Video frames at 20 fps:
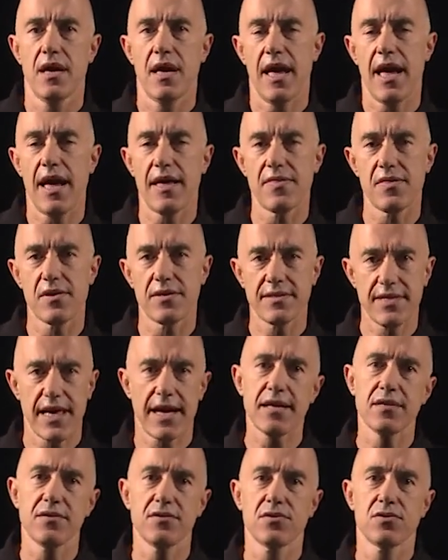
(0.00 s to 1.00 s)
and the
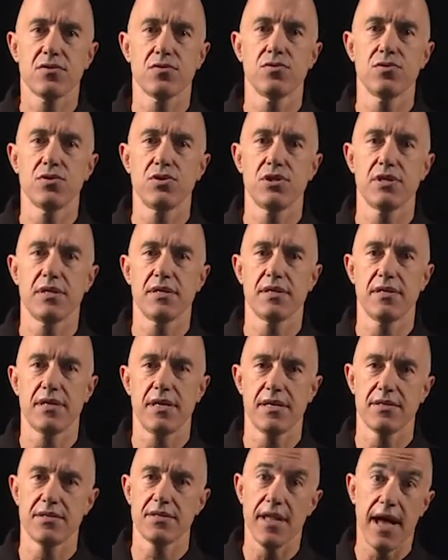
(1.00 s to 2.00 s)
second solution
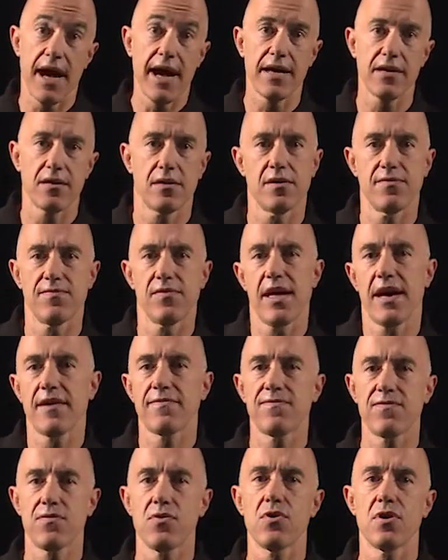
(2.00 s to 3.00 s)
is not of that
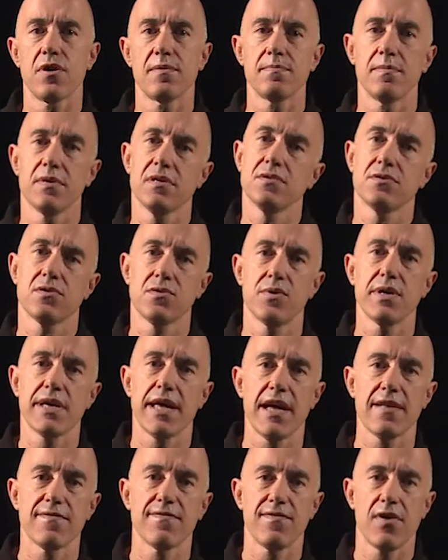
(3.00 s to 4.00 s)
form, so we
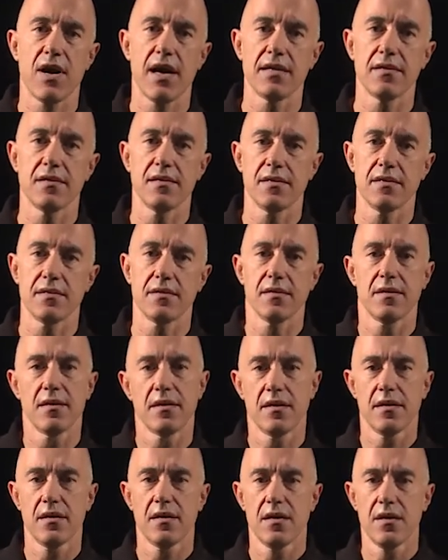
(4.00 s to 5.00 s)
can't find it.
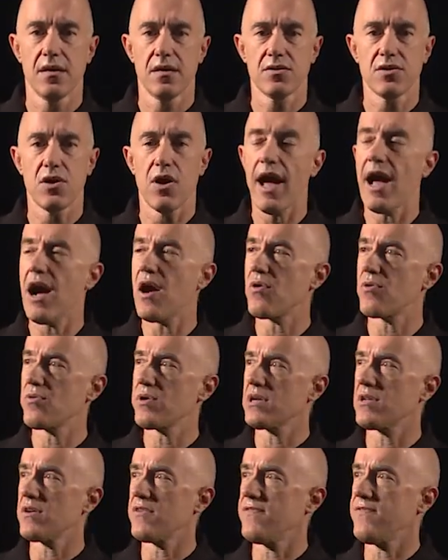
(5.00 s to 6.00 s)
So how are we
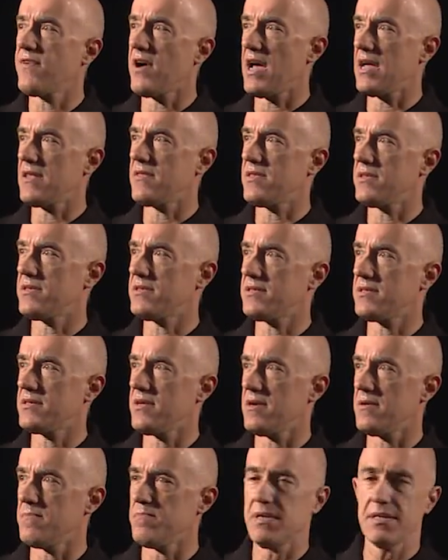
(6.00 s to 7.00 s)
going to find this
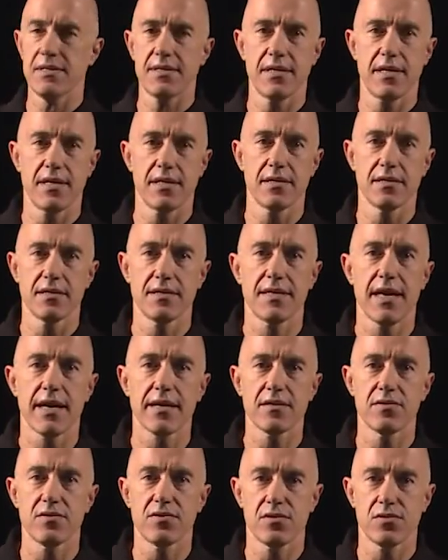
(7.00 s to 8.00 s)
uh, missing
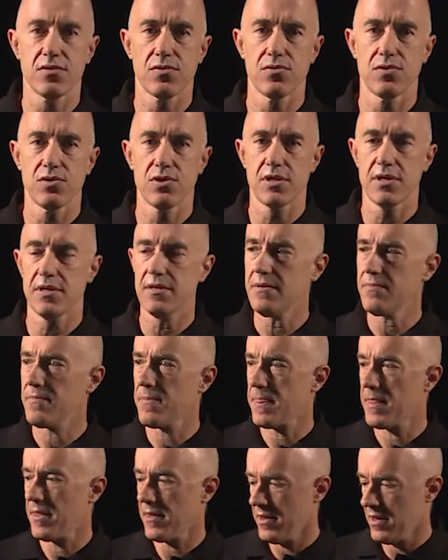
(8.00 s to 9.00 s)
second solution?
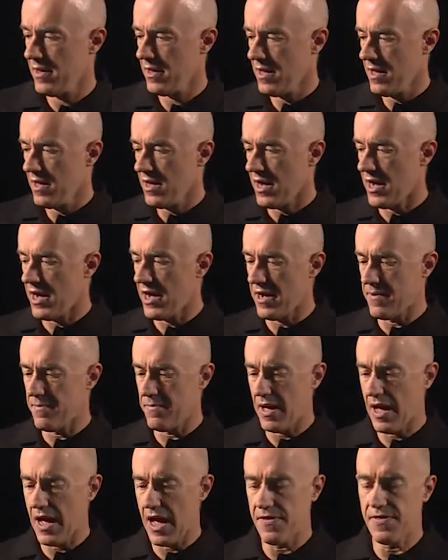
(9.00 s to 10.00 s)
Um,
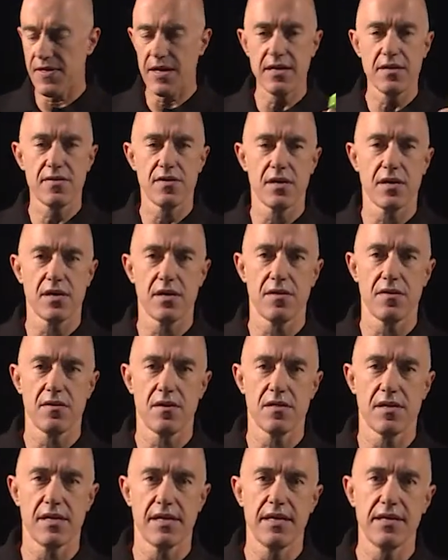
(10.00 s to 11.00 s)
I think the,
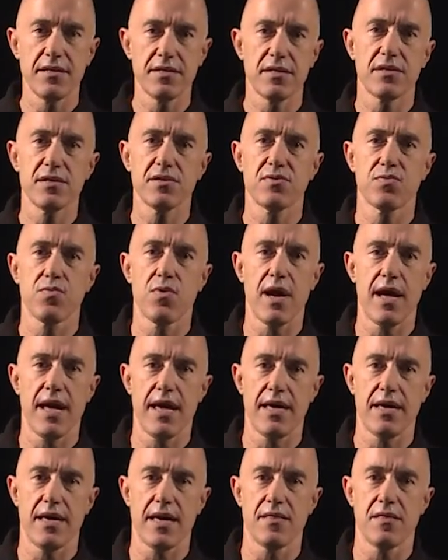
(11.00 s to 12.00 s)
the easiest
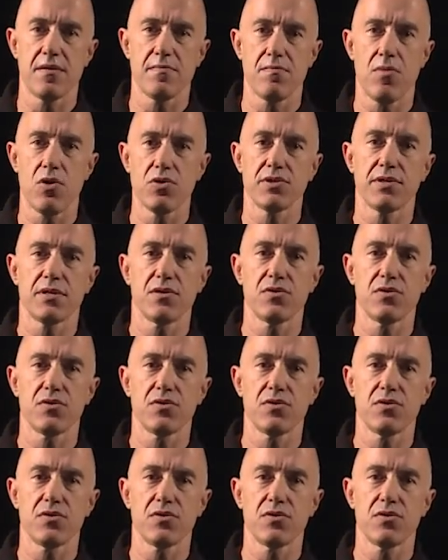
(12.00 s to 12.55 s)
way and the most